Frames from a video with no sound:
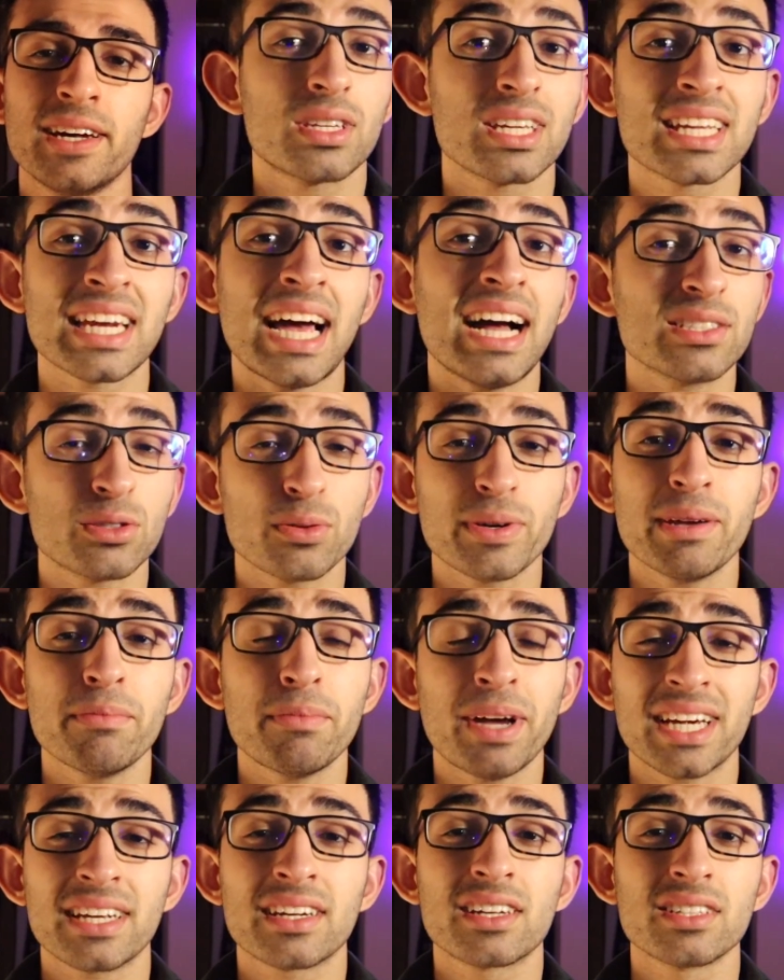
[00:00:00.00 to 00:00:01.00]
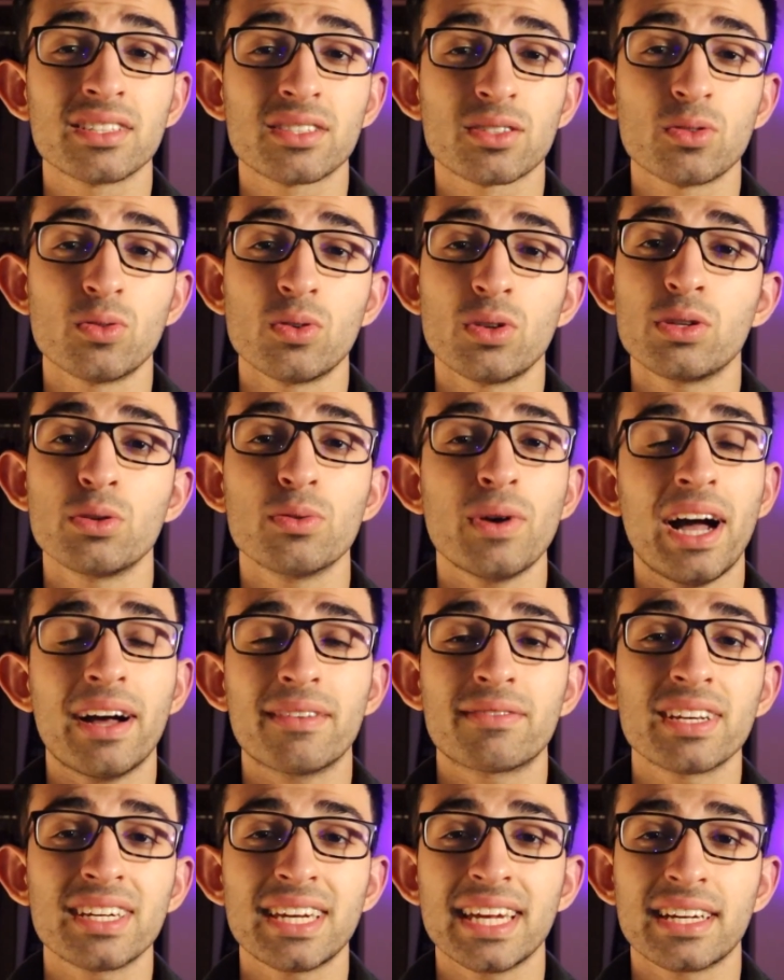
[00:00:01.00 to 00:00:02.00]
To graduate medical school, you
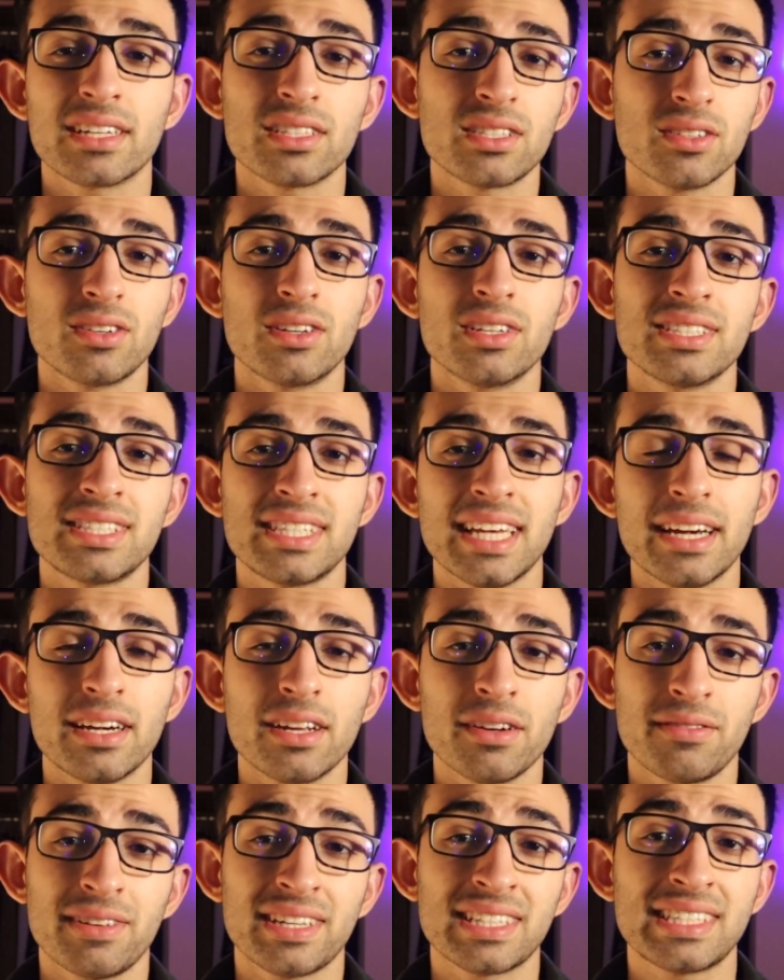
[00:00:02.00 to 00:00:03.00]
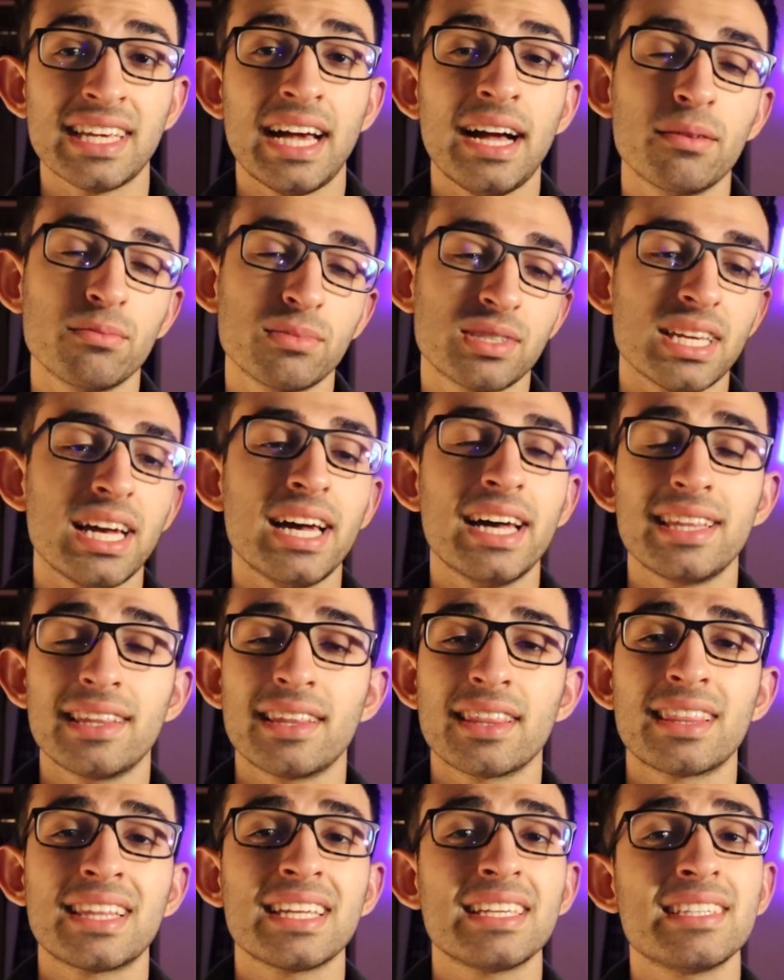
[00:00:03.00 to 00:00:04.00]
have to take a certain set of exams
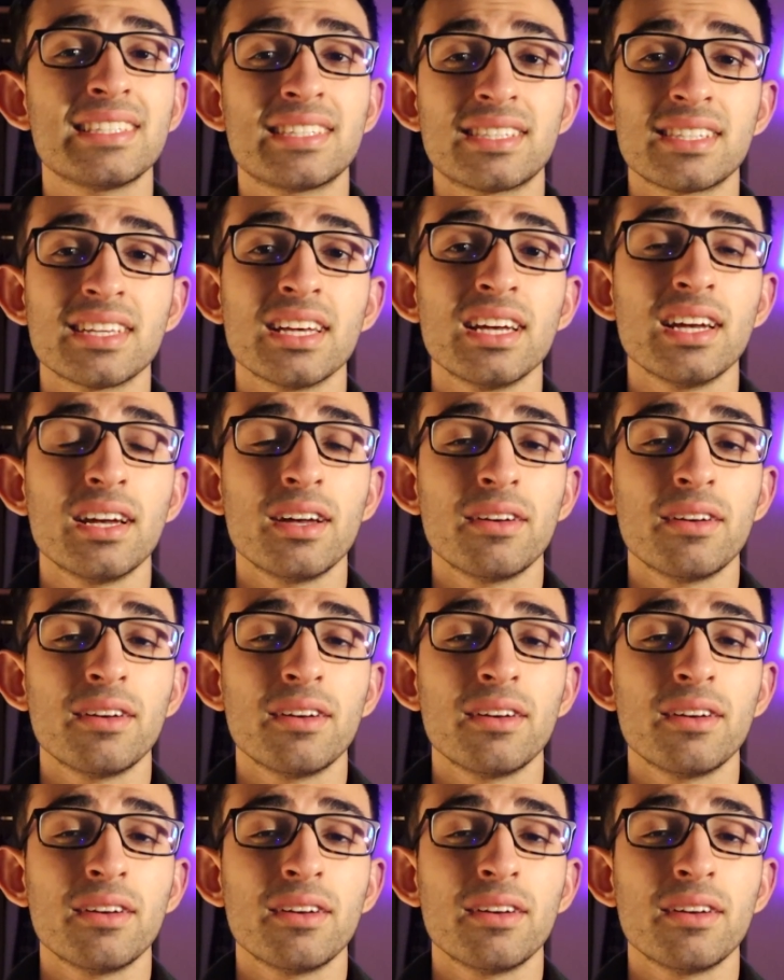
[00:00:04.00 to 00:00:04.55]
and these